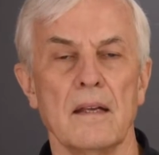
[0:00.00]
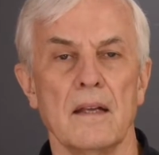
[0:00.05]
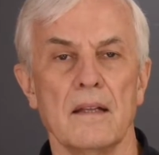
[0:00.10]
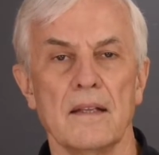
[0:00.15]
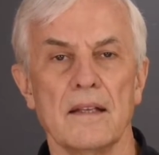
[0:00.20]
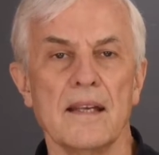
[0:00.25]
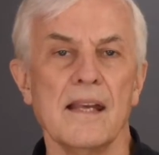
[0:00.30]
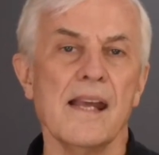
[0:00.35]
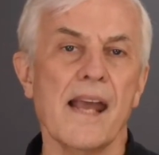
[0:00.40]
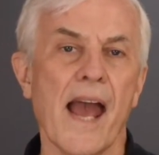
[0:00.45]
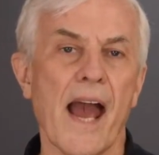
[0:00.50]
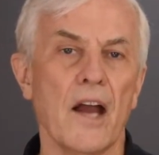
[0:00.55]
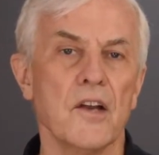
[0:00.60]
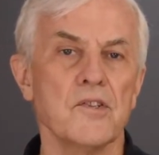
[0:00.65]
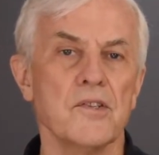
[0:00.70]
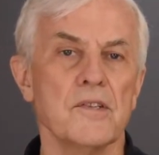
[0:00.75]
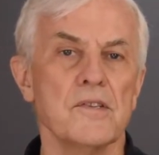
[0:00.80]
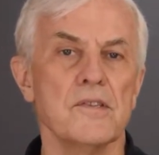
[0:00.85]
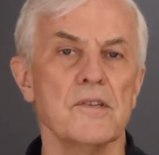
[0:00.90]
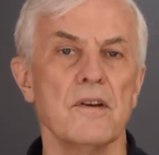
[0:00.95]
The key
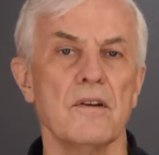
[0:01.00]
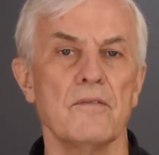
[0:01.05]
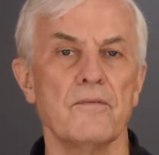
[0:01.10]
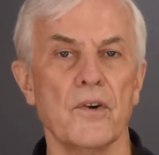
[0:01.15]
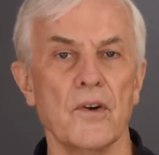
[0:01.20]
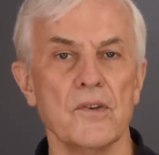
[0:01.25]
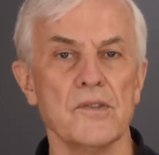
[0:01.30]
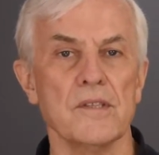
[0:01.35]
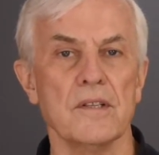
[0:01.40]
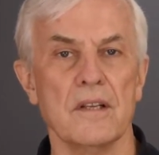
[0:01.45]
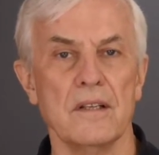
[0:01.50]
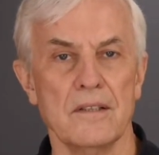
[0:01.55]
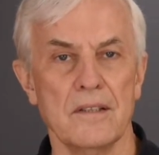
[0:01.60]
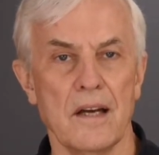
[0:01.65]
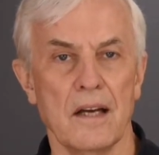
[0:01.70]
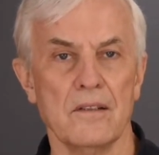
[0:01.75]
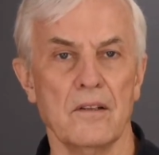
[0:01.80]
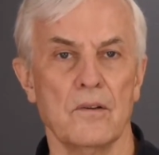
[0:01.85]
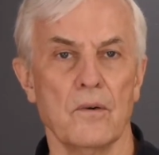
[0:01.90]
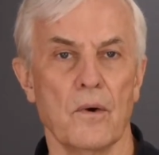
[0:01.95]
actions: first,
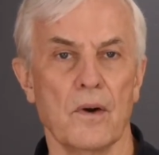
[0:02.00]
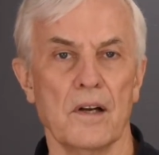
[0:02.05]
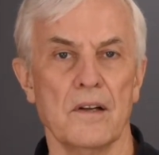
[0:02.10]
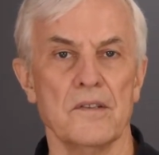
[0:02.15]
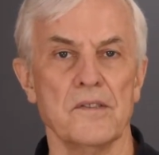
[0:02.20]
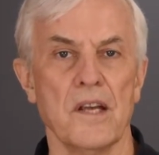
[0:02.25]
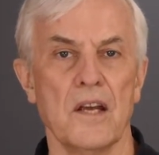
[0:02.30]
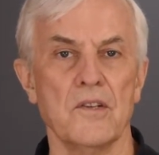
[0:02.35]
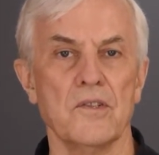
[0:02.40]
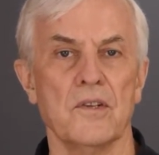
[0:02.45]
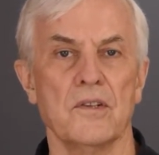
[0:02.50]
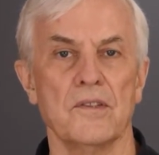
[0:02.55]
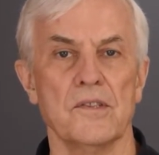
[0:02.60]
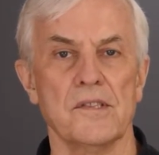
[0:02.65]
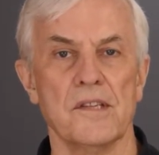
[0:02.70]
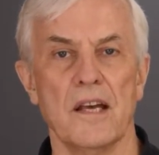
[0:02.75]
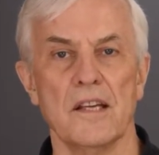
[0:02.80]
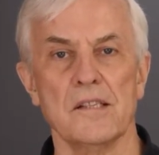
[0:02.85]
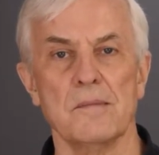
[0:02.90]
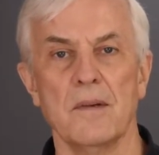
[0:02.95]
conduct an organizational
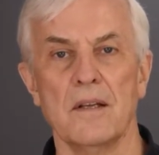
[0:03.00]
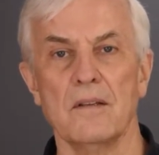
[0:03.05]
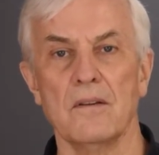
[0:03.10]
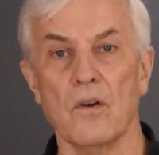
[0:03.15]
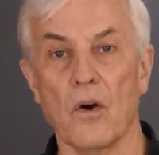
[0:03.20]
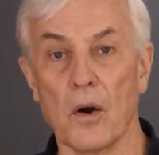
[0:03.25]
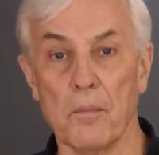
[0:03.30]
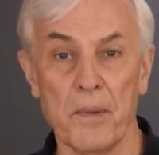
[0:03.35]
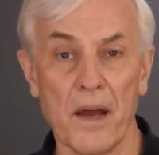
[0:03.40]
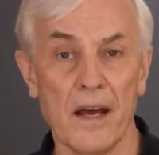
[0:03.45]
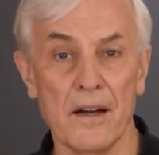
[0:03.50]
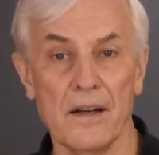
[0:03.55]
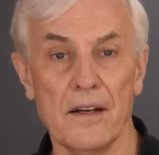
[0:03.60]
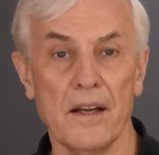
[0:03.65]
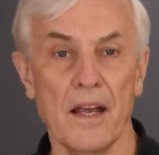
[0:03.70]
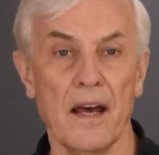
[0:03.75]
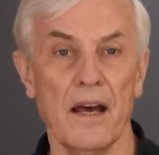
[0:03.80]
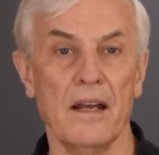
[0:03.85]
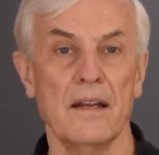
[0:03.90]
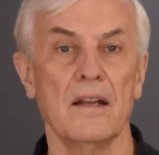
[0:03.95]
assessment, or better
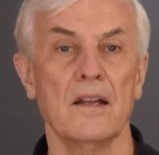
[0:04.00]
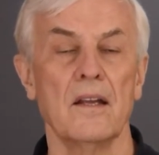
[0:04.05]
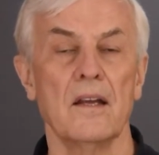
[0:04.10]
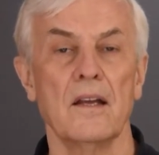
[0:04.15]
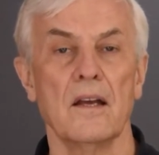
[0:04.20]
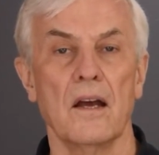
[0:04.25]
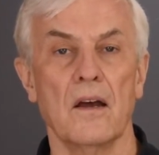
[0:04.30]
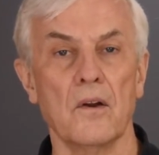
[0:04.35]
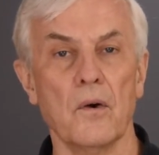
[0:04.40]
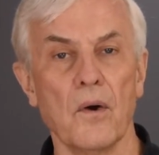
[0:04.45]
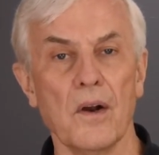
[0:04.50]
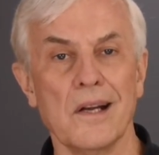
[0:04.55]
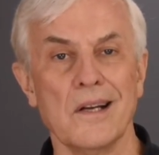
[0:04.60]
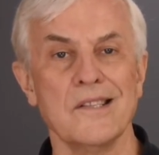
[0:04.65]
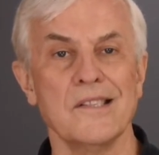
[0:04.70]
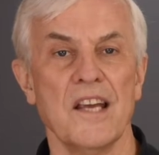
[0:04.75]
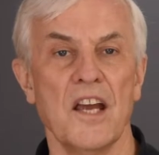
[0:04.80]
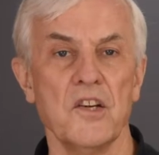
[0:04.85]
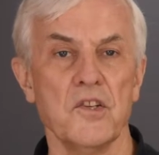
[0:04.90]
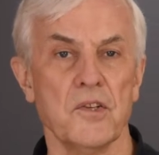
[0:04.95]
yet, an
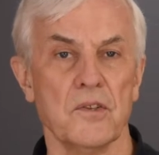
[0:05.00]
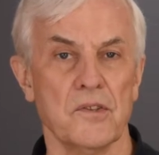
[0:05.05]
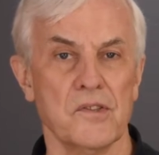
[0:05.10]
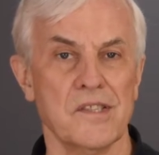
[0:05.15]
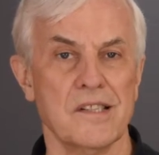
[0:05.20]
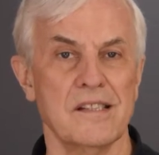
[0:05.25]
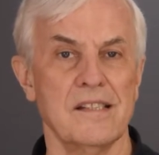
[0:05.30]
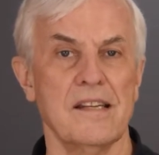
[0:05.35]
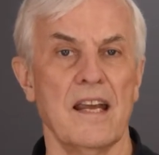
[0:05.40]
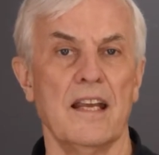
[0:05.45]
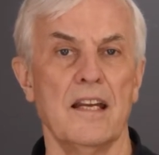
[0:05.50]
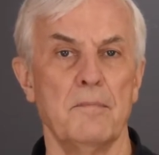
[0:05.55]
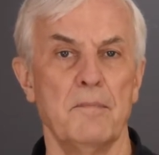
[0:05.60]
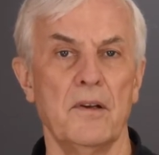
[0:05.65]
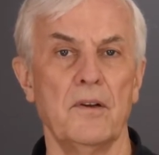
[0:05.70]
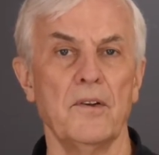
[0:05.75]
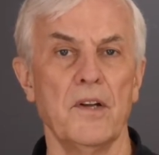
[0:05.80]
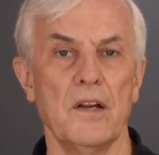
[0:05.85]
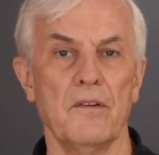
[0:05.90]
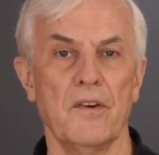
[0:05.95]
organizational
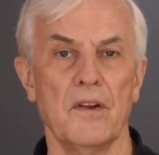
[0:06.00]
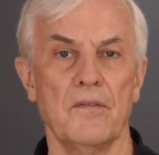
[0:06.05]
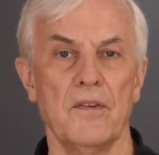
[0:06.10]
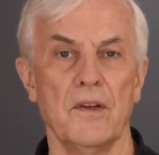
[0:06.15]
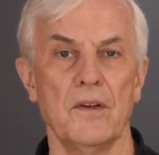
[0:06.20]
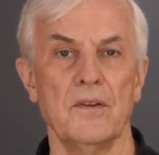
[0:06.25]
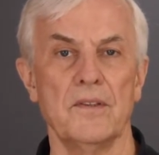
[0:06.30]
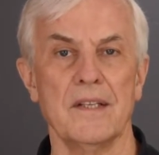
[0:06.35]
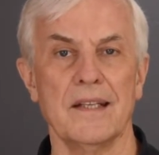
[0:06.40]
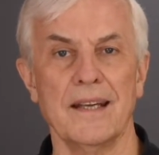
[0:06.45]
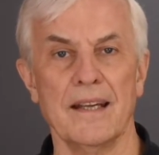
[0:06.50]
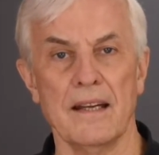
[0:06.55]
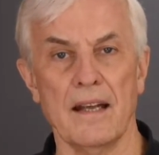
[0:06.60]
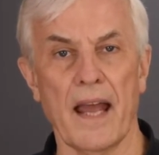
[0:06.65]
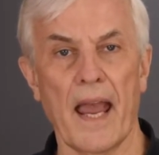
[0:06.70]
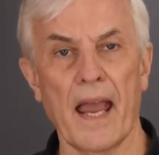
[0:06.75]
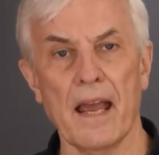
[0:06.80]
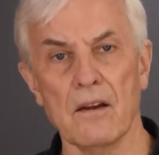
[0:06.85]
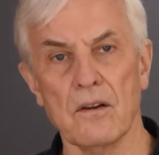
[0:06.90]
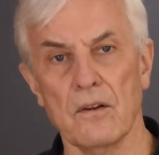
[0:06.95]
sustainability review to get a
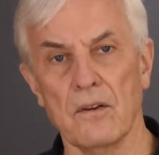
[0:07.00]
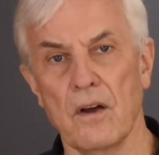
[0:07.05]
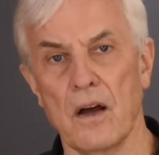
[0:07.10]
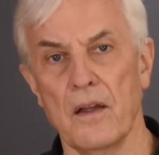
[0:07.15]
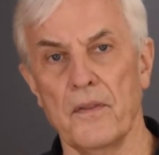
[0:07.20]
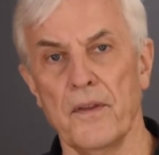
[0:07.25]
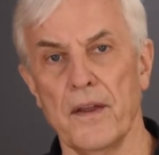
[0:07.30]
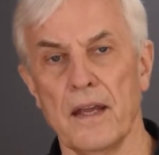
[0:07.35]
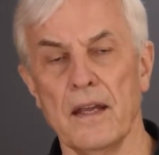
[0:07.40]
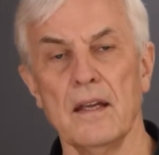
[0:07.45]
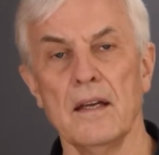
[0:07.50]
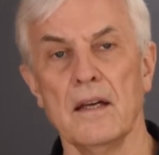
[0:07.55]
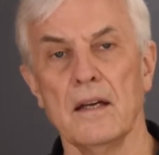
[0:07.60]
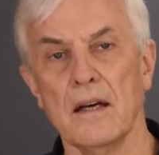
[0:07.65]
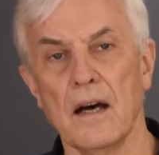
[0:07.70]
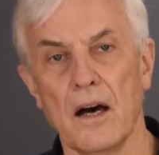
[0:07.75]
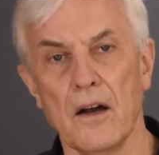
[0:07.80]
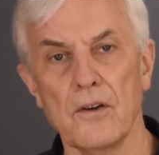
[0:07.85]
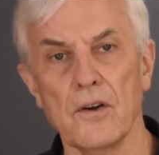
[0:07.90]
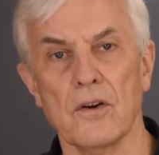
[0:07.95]
handle on the
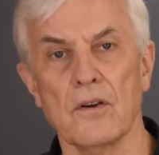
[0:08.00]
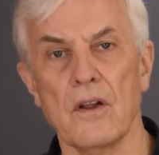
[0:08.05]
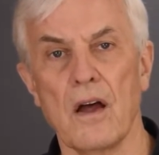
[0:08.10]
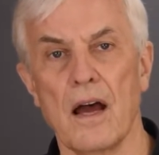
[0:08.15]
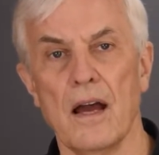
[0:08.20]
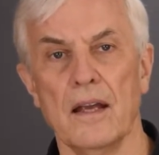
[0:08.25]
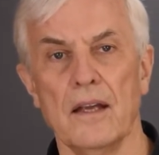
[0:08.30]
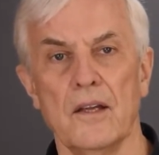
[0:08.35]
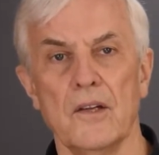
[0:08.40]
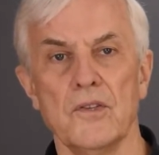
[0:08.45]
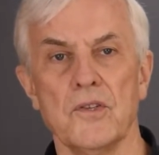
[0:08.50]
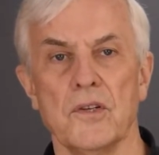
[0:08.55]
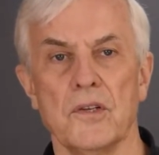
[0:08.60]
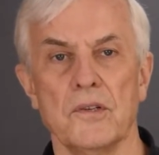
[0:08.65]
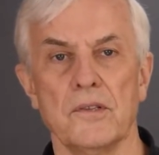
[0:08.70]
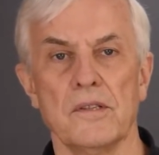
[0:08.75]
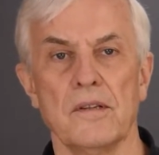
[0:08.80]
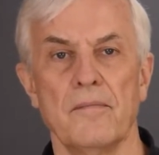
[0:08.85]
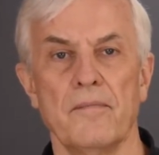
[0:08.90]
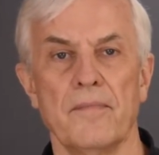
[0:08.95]
underlying
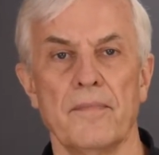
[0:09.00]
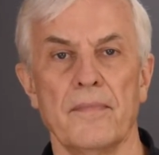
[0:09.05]
issues.